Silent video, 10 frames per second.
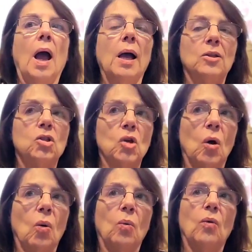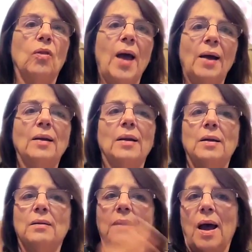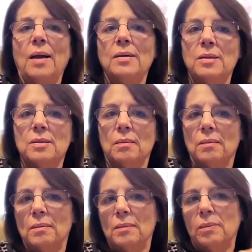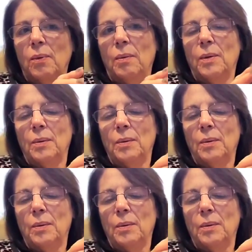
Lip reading: And so that is what,